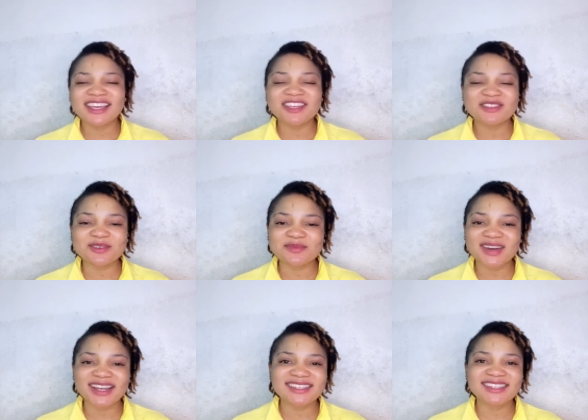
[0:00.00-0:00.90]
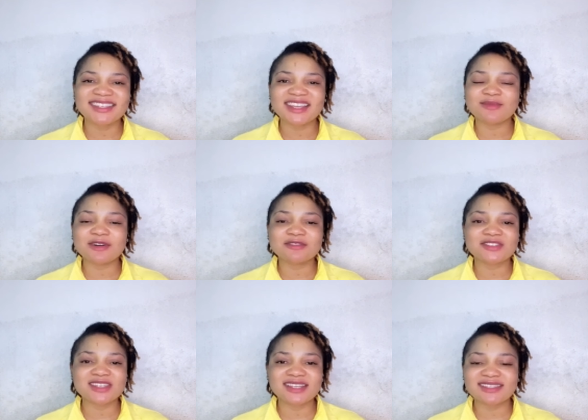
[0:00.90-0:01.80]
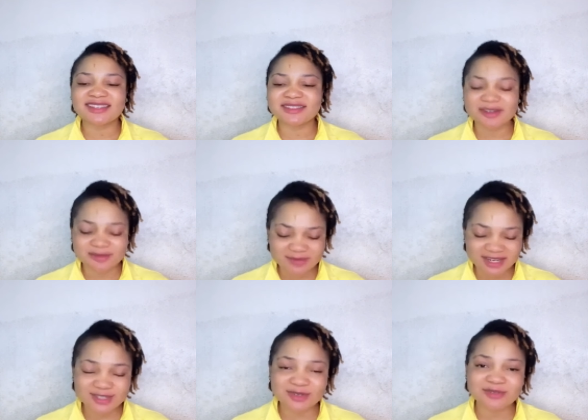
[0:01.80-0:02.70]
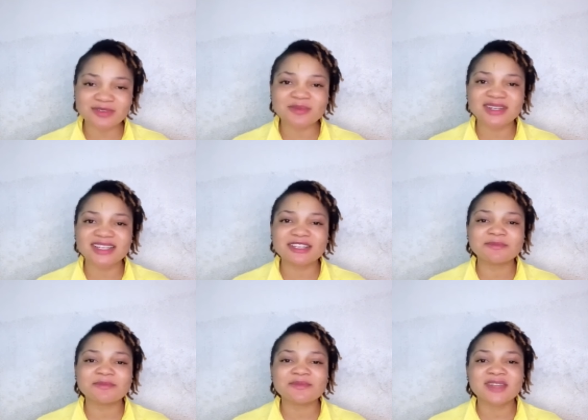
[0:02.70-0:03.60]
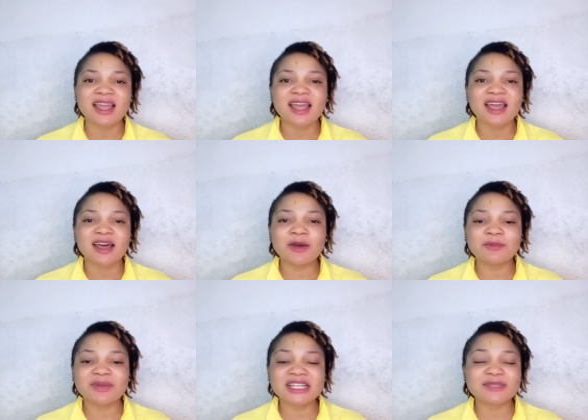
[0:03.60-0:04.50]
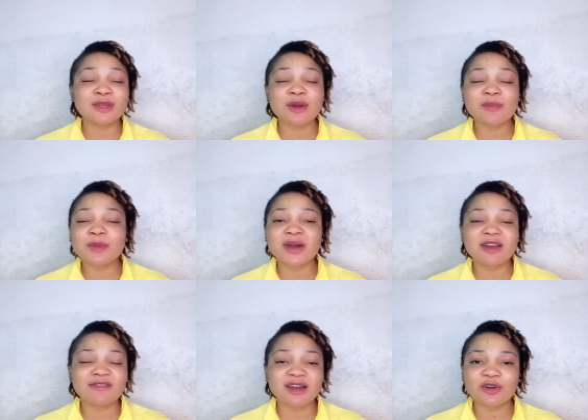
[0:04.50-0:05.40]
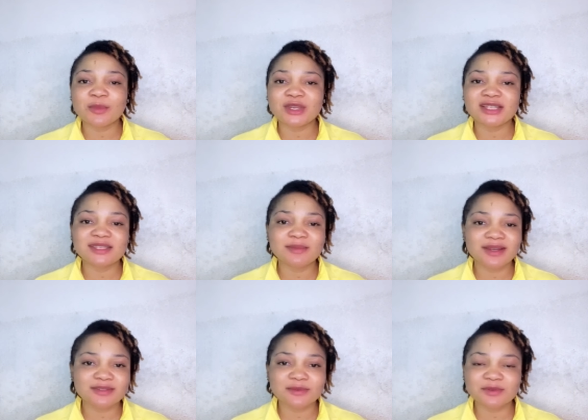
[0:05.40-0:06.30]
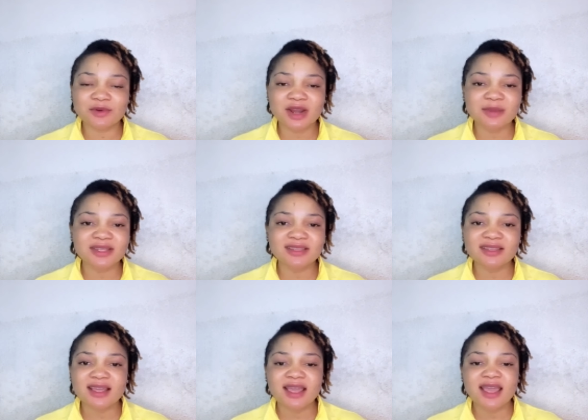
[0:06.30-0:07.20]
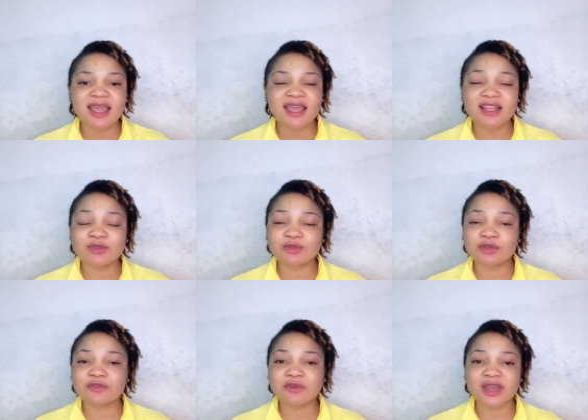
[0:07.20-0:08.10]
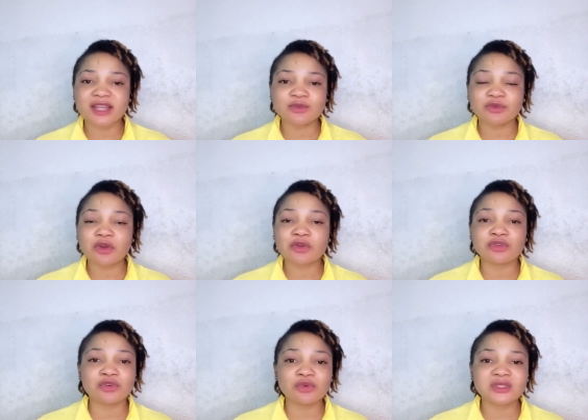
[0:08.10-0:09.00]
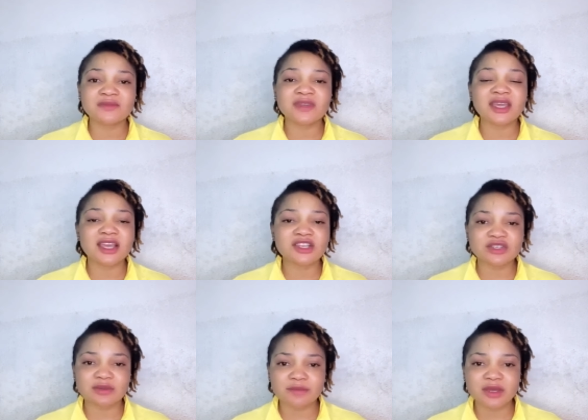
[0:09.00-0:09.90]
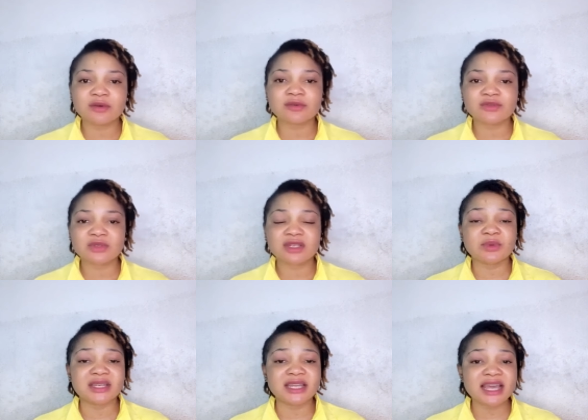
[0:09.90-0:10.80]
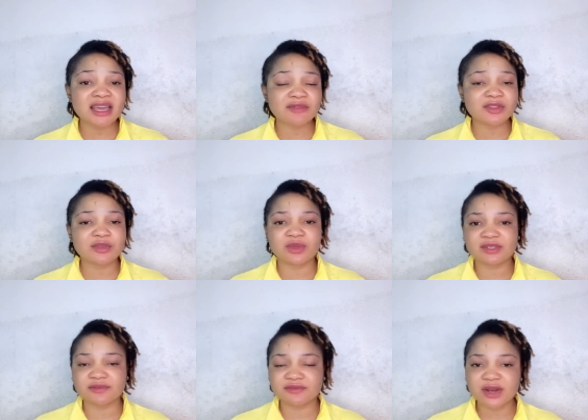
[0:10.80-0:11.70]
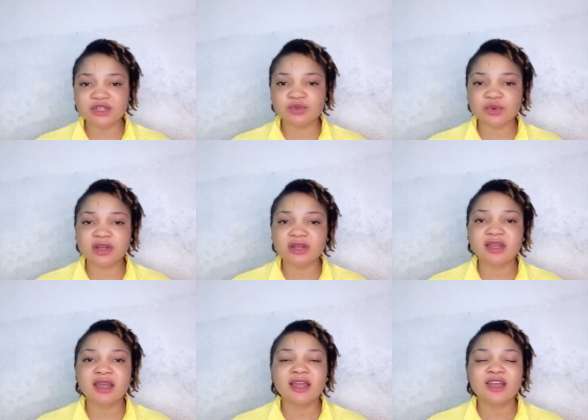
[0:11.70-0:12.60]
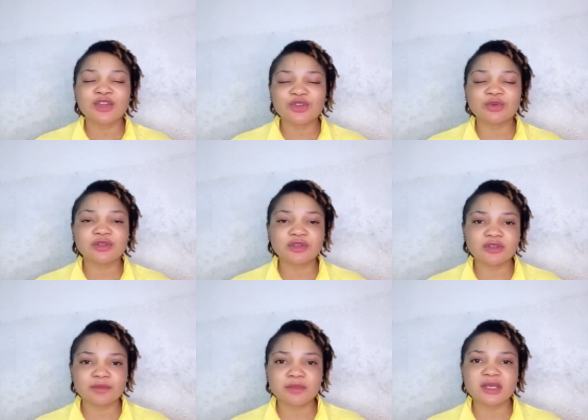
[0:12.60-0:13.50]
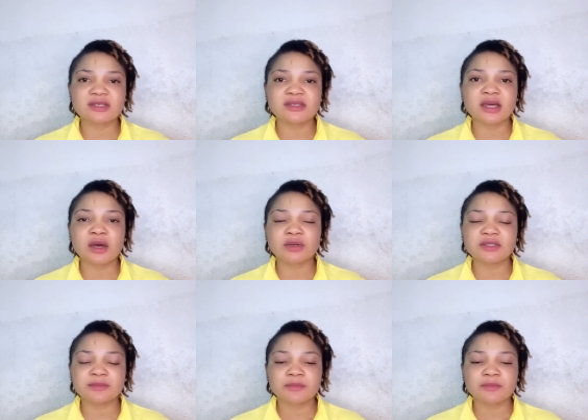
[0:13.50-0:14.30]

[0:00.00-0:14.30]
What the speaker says: In the mighty name of Jesus, God bless you, family. Please become a part of our community by subscribing, and do not forget to turn on your notification bell so that whenever there is a fresh word, you will not miss out.